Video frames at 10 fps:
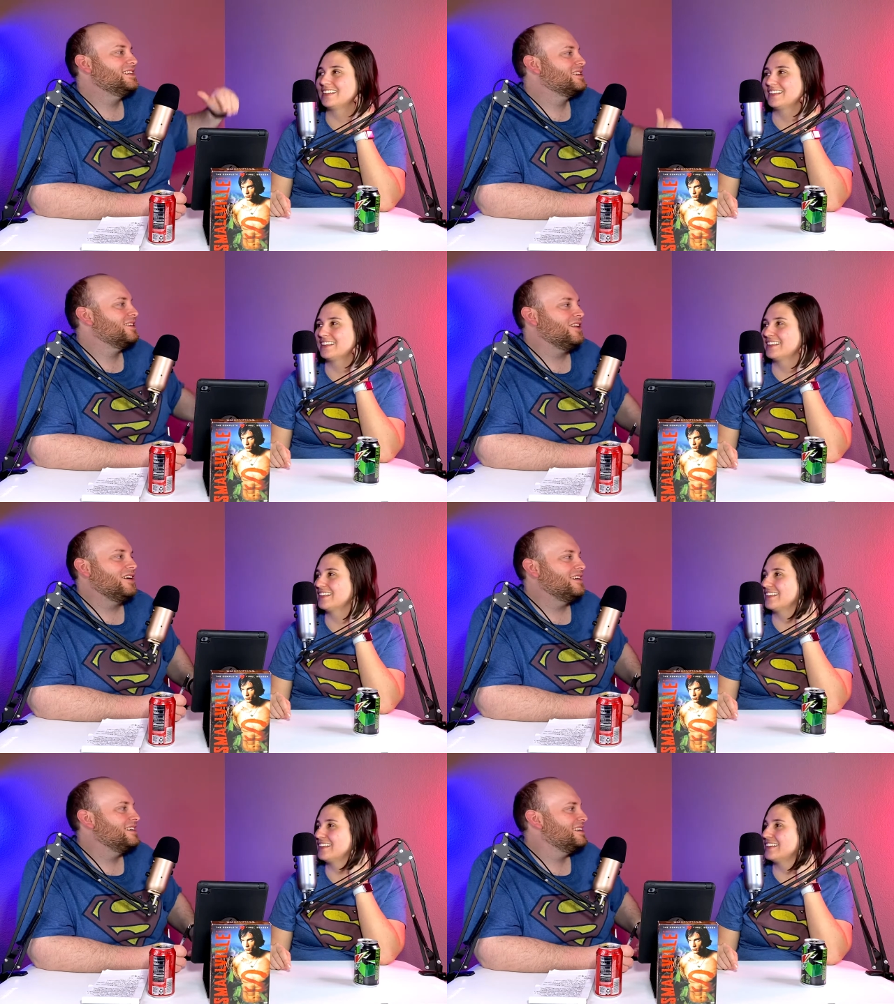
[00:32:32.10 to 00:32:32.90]

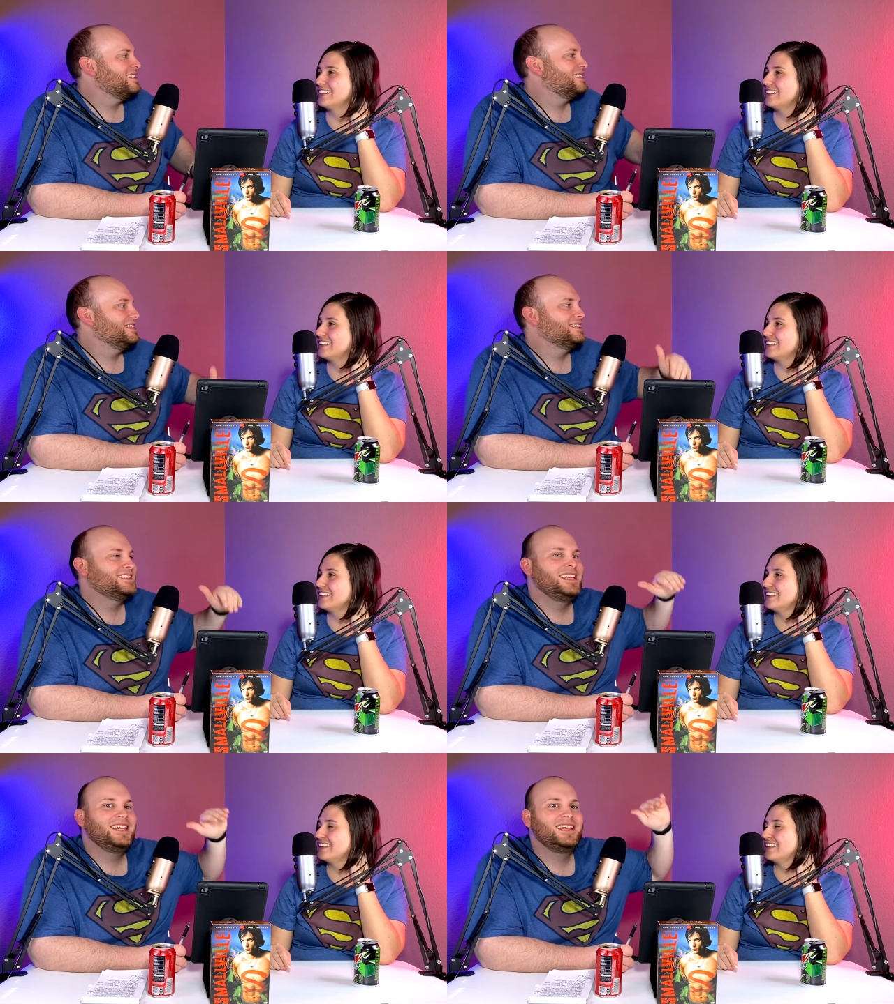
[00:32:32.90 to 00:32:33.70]
Speaker 1: Clark to
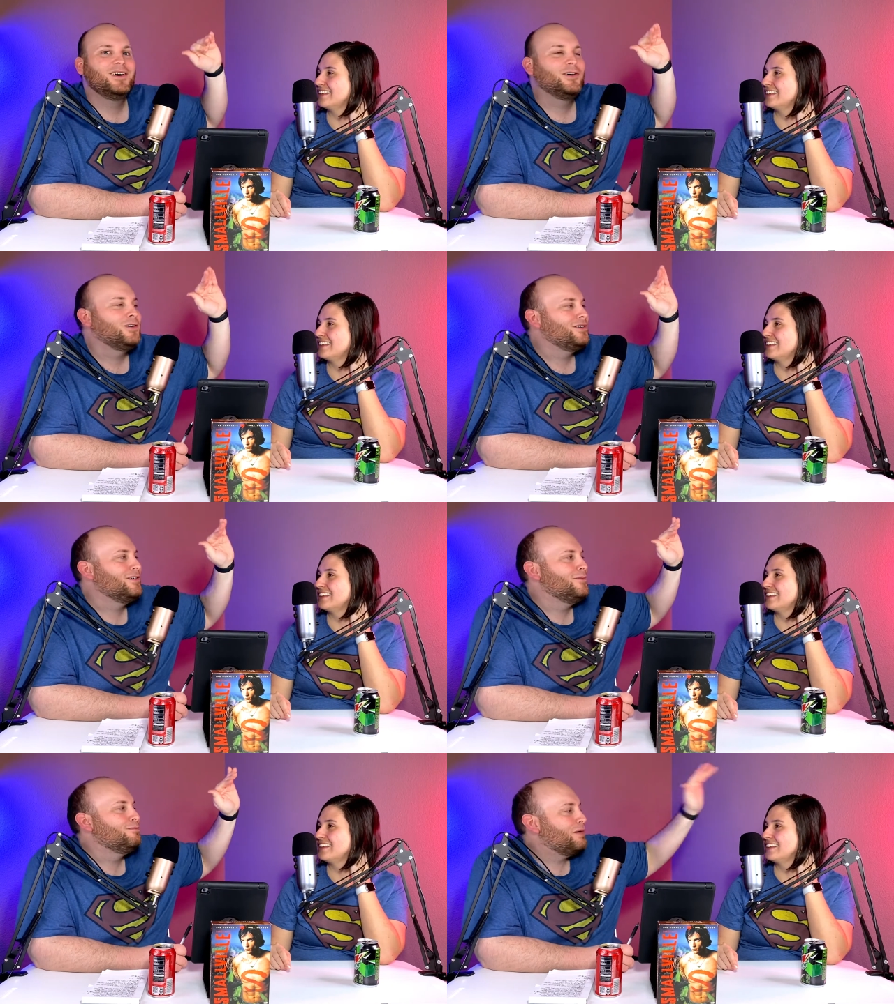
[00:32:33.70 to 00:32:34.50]
see the
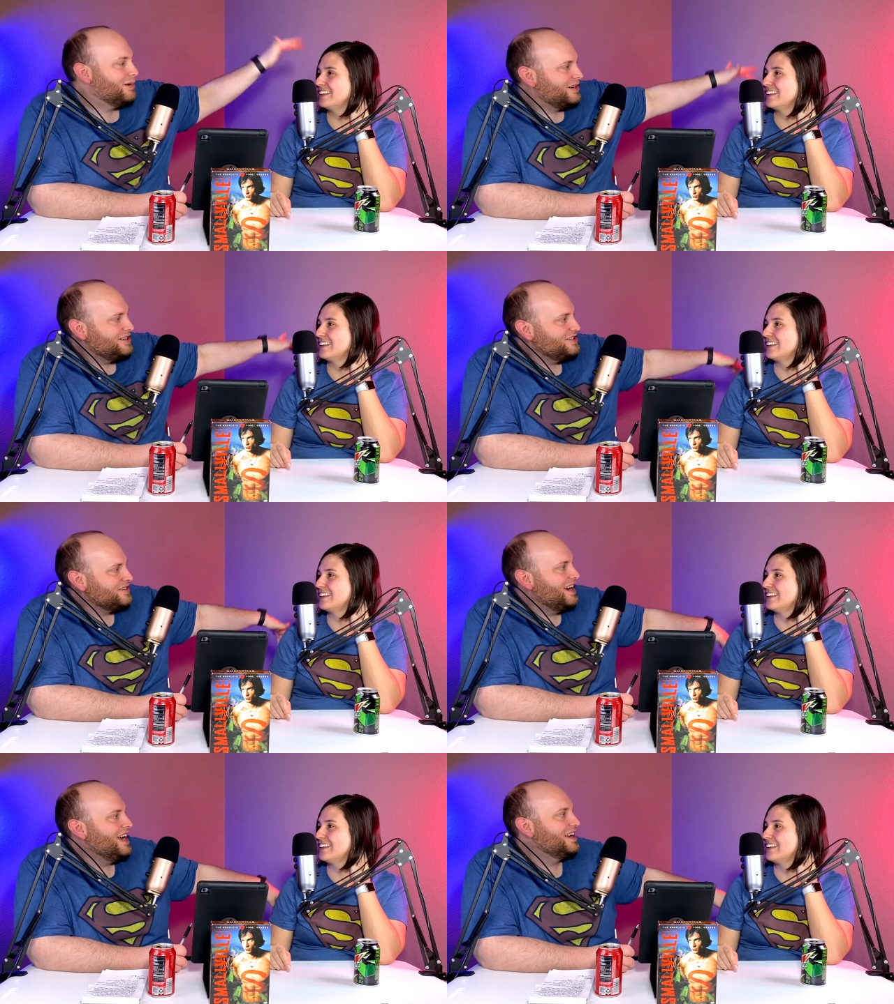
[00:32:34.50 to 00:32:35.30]
old Porsche, right?